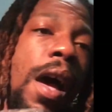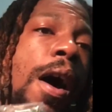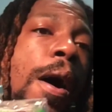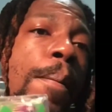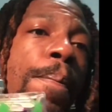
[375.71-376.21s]

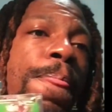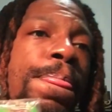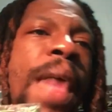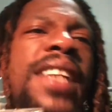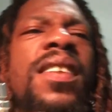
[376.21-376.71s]
Um,
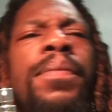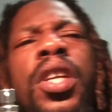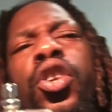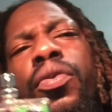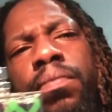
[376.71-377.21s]
that's
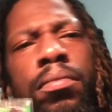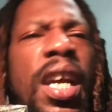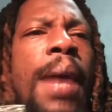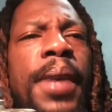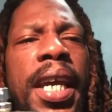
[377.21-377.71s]
something
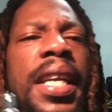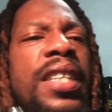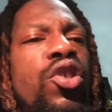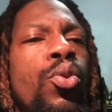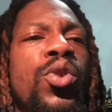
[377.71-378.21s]
that I'm getting
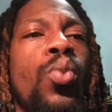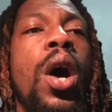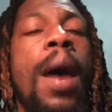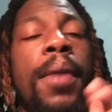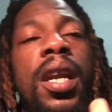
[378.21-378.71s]
into as
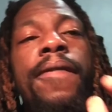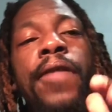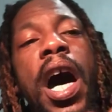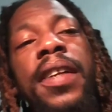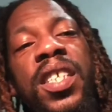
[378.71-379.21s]
well. I'm gonna
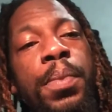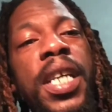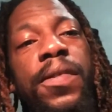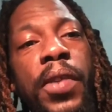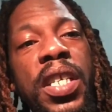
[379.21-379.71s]
find
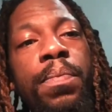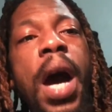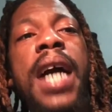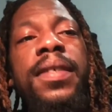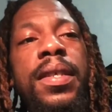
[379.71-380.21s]
space for these
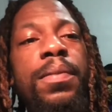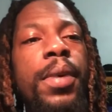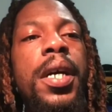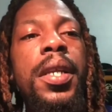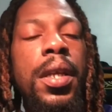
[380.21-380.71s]
boxes,
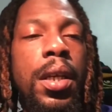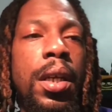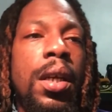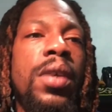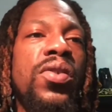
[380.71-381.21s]
but
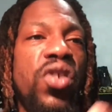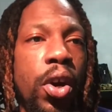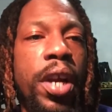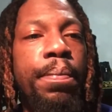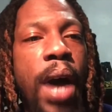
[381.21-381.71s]

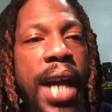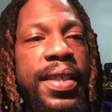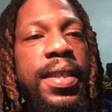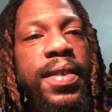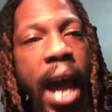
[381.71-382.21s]
certain
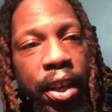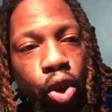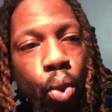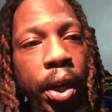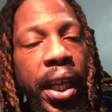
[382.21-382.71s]
boxes I
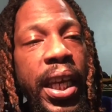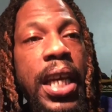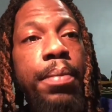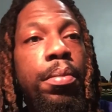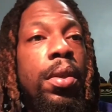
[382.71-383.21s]
do want to
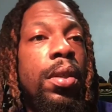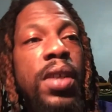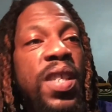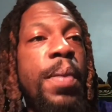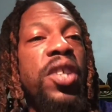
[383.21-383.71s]
keep,
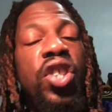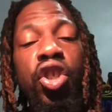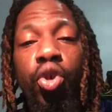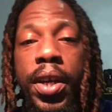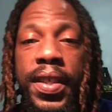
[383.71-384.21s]
especially
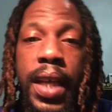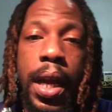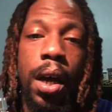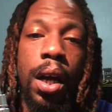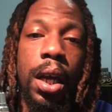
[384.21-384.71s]
joints that
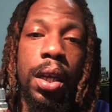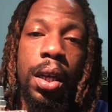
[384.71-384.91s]
uh